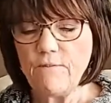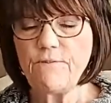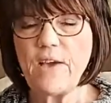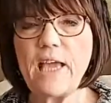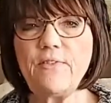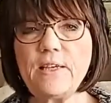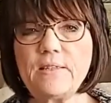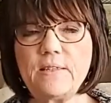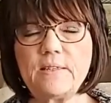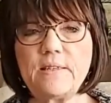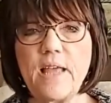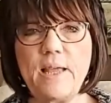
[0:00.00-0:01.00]
Faith is the
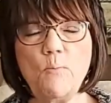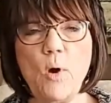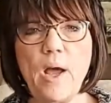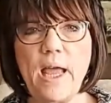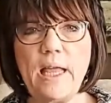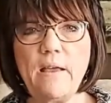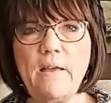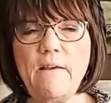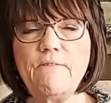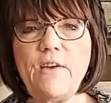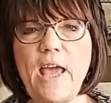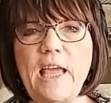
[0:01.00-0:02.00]
same way.
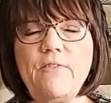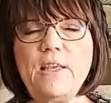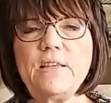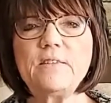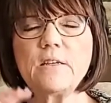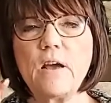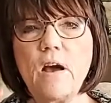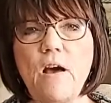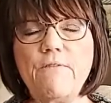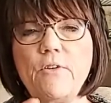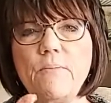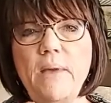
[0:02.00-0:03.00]
Faith is a
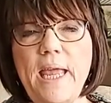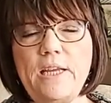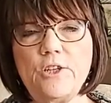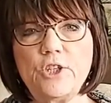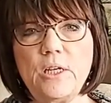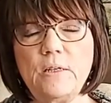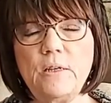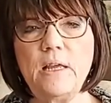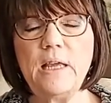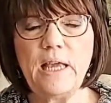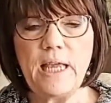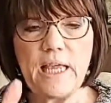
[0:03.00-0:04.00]
confirmation.
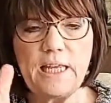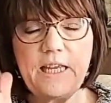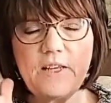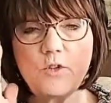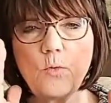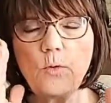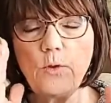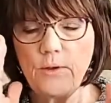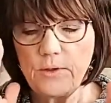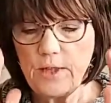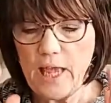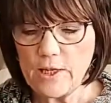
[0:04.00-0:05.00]
It is
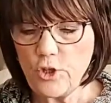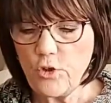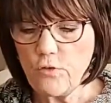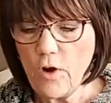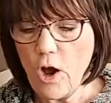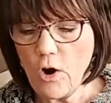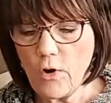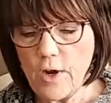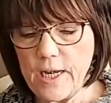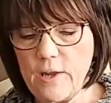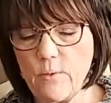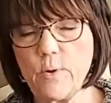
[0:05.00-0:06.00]
that you've
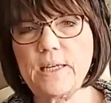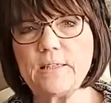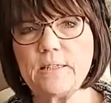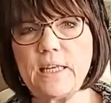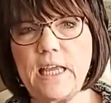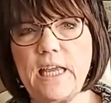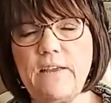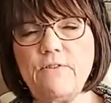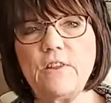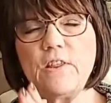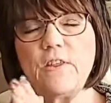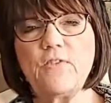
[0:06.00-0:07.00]
already
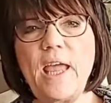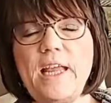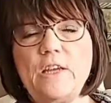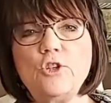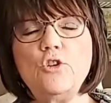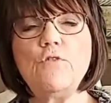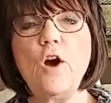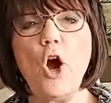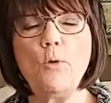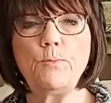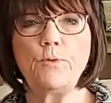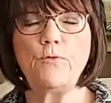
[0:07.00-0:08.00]
received the things you've
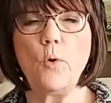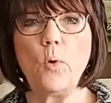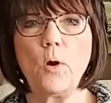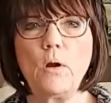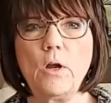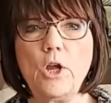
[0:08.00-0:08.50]
hoped for.